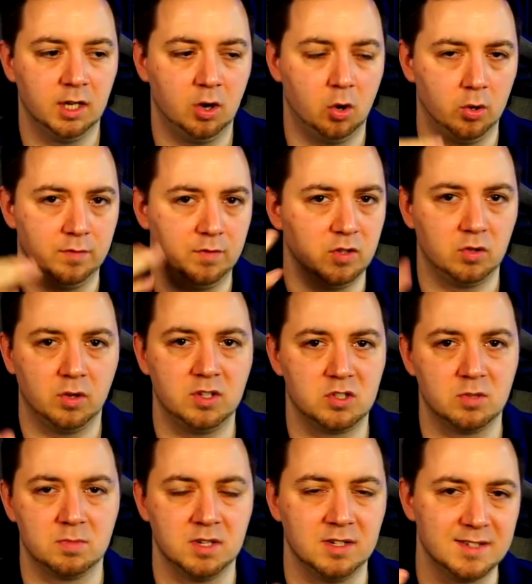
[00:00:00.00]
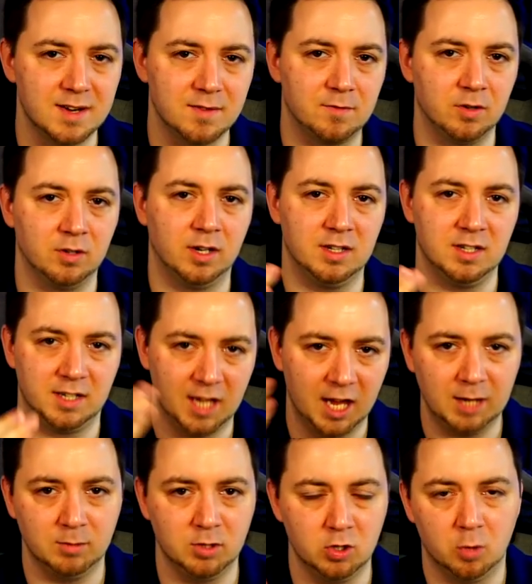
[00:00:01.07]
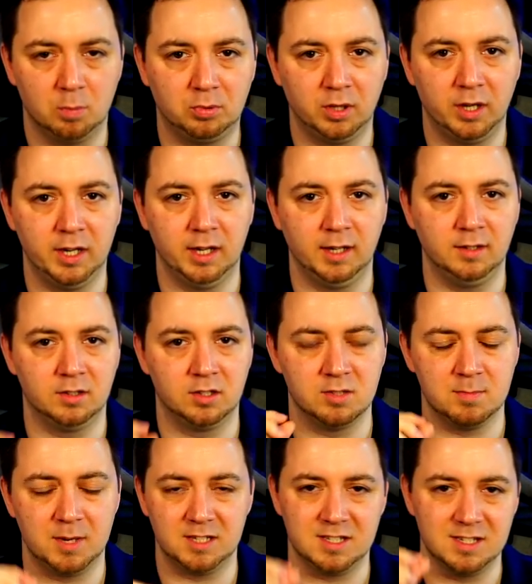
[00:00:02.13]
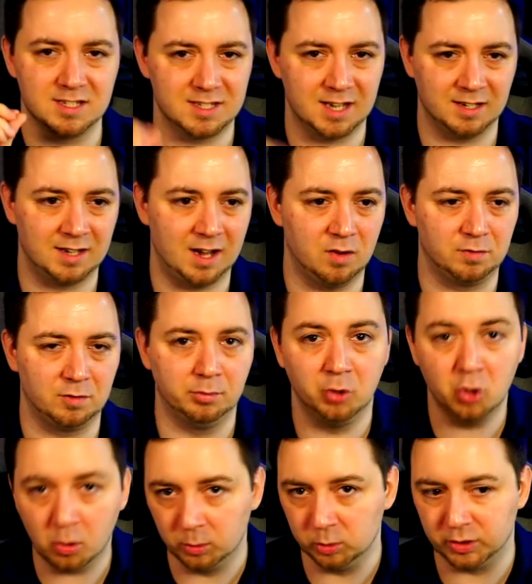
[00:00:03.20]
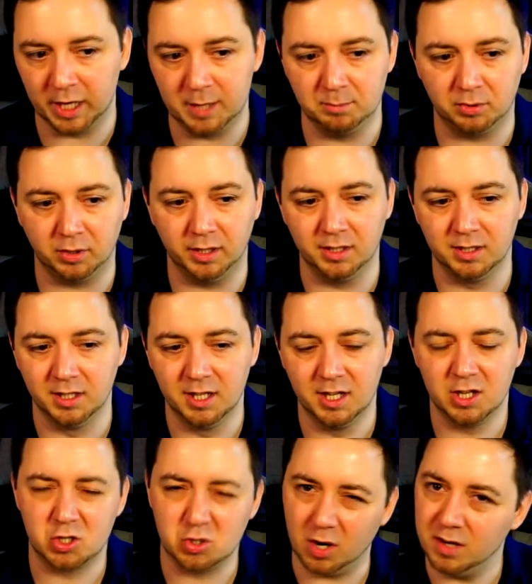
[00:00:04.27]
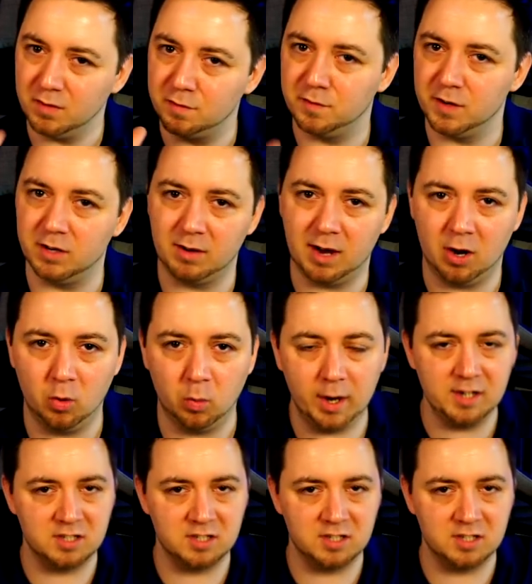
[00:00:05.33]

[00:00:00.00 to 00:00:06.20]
Or if you're doing something different in the game that you're playing that makes it stand out from normal gameplay, try and figure out a way